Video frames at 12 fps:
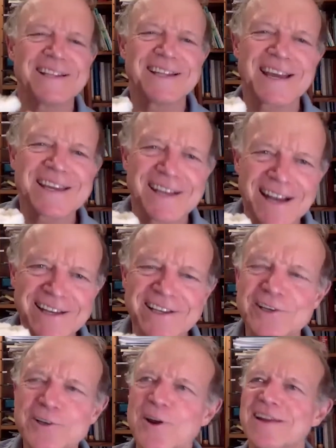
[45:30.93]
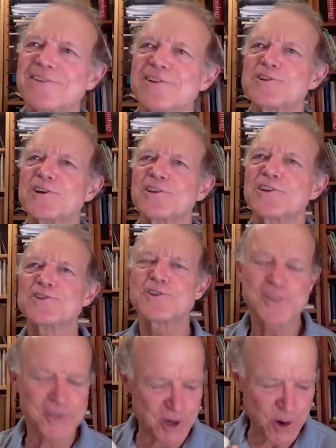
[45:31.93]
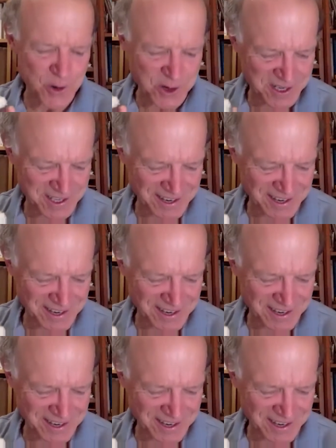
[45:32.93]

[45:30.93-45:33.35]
like an unintegrated, there's a joke